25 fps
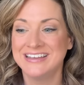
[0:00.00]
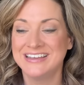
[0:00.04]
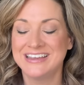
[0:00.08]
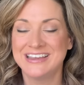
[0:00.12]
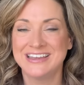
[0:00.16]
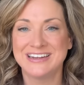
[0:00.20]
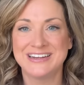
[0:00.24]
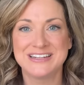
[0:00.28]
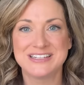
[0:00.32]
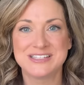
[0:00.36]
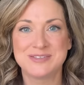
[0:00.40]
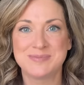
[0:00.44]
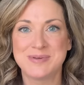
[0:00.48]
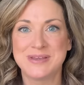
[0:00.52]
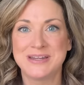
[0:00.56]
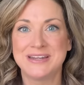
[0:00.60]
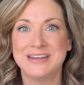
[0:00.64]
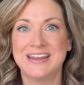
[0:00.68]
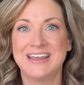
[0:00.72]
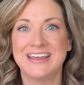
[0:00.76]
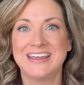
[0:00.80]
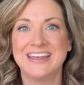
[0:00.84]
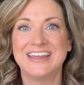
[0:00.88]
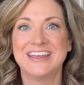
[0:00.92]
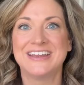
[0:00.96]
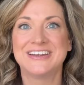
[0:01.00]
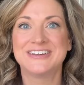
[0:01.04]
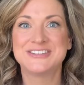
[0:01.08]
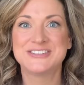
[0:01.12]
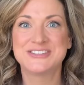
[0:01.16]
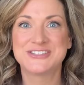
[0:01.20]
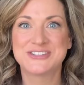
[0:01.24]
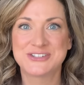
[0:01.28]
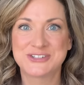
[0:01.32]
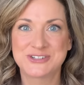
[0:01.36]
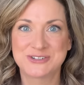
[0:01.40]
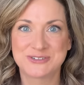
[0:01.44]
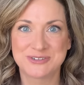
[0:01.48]
It has been
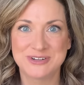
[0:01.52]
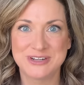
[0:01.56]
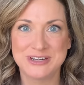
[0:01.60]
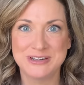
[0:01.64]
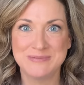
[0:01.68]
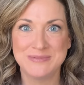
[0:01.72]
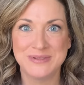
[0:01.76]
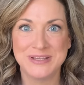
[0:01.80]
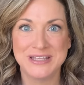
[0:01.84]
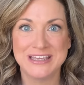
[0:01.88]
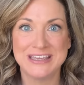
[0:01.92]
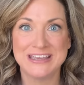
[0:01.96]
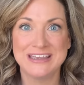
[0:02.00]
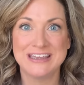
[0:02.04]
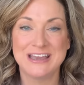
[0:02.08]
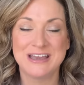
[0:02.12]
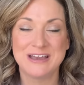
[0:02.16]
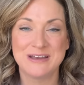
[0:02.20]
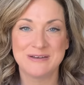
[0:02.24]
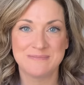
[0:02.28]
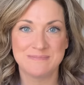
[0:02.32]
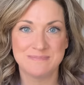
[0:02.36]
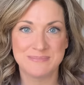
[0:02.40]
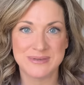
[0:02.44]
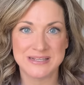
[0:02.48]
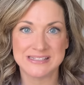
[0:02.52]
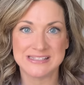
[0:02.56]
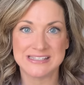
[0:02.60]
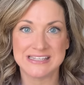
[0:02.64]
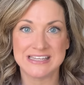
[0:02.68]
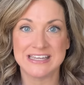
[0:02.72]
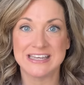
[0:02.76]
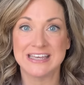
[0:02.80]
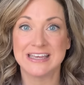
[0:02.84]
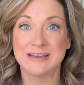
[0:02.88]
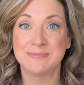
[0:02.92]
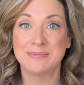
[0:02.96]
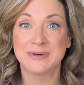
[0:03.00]
extremely
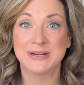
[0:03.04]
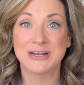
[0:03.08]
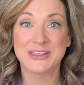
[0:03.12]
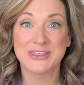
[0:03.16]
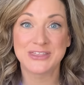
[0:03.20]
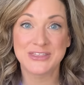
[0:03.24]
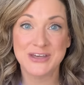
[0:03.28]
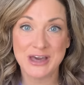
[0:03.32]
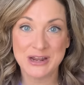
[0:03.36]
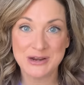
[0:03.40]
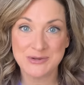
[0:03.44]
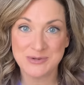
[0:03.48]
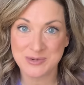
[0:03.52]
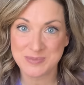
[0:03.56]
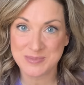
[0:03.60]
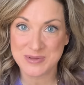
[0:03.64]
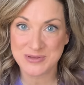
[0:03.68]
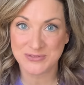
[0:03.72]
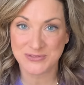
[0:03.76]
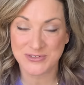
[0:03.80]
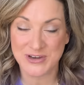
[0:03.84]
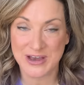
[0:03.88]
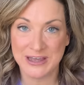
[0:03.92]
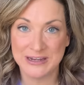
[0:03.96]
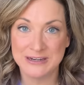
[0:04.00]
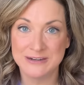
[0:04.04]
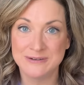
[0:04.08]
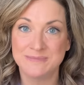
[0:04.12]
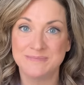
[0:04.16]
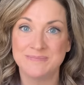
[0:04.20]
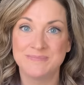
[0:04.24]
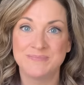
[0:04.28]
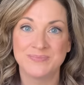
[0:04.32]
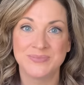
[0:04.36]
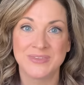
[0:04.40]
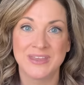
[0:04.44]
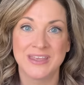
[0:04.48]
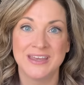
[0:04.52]
busy, but I thought it would be fun
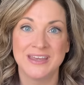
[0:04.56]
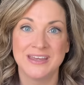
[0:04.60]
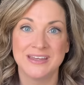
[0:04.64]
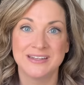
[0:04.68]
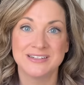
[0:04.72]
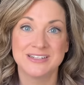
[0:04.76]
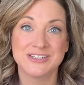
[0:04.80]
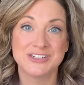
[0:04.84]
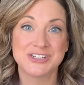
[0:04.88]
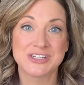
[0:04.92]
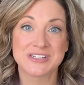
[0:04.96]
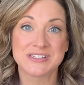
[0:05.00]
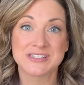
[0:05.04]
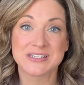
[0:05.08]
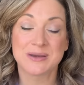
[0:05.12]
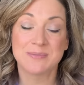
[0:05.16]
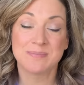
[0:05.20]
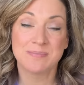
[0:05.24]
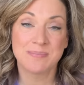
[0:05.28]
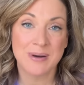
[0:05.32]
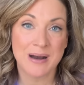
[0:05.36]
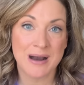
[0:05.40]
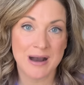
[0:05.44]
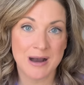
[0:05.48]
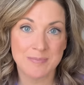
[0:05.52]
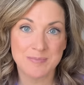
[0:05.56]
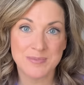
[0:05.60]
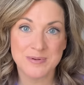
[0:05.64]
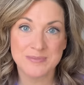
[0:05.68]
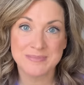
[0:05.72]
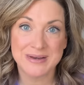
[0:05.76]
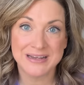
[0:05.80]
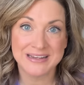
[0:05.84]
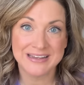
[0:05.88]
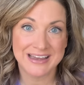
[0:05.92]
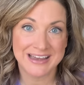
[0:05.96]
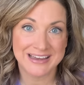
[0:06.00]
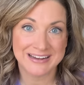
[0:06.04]
to just pop
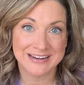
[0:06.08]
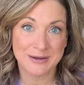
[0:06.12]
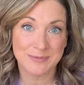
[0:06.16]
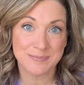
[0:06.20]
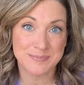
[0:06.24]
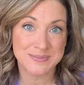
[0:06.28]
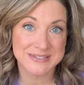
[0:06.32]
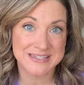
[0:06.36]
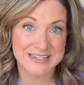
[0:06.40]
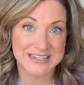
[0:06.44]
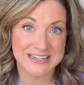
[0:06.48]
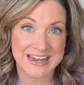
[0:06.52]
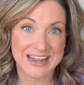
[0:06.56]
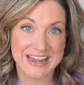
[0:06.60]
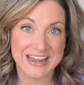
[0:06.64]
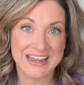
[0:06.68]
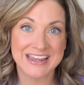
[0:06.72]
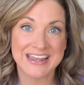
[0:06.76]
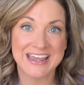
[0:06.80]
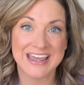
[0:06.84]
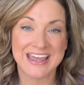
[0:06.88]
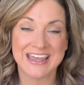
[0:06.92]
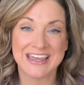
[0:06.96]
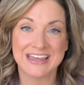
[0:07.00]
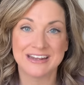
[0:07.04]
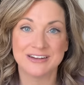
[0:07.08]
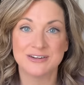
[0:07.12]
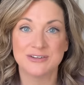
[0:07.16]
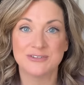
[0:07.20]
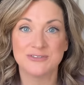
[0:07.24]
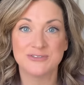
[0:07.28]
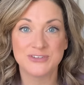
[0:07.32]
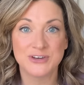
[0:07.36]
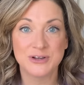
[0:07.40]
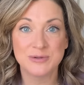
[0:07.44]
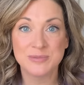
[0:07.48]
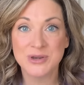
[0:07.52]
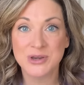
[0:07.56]
my head up today and
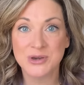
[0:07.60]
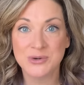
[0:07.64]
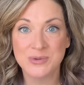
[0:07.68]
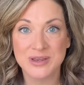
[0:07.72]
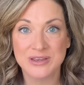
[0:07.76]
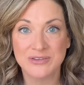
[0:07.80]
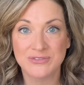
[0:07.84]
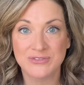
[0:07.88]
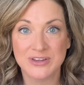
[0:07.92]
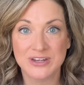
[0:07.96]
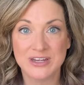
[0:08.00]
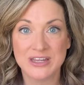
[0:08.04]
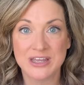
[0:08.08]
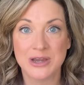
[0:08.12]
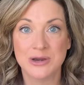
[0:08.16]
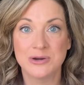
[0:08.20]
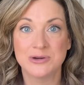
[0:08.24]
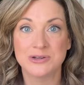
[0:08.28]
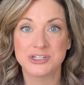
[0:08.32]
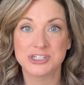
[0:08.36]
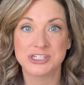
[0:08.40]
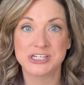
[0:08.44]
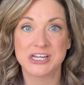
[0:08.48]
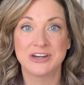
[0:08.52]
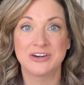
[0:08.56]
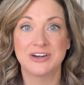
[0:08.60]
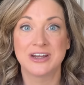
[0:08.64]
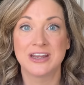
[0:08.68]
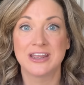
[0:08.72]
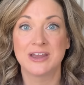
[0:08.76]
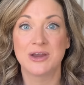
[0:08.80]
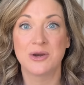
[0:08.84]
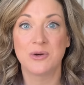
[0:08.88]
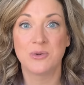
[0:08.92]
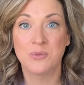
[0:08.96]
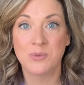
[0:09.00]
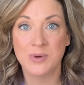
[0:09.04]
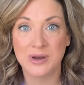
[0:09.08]
film a quick video sharing
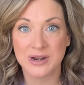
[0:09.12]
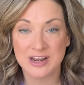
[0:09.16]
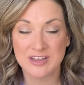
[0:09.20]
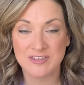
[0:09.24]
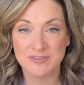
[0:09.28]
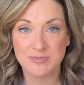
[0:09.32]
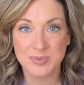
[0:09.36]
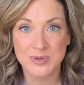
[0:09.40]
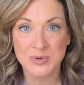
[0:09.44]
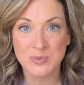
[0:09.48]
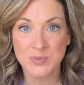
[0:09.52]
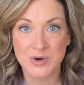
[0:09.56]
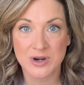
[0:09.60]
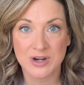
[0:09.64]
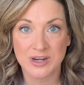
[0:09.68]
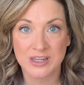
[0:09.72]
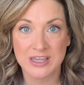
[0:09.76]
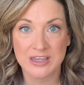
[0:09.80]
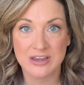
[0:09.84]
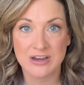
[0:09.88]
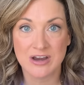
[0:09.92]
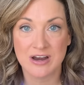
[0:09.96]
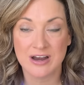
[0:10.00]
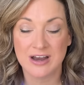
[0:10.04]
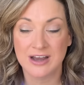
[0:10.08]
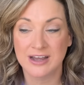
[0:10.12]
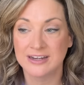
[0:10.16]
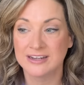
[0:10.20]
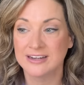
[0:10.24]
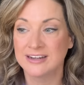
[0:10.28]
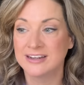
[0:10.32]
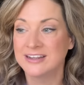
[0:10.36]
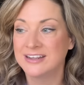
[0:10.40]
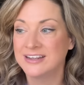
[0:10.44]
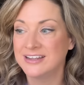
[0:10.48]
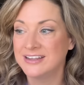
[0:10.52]
what I've been working on,